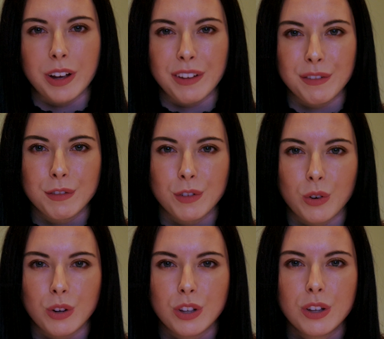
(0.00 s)
Wait
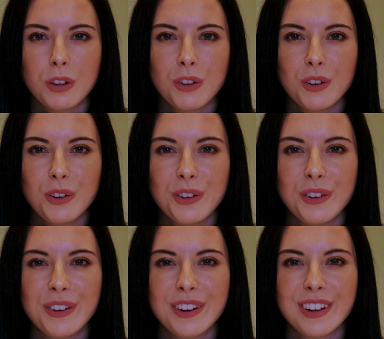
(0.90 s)
for
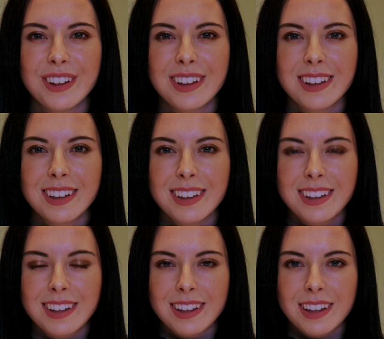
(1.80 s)
you
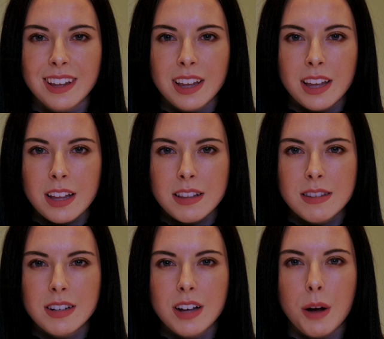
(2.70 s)

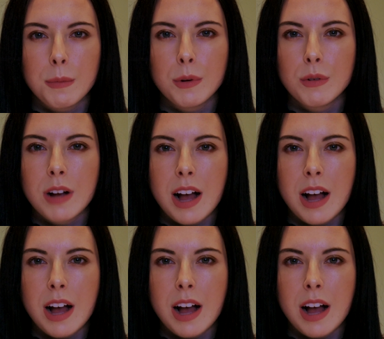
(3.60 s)
to come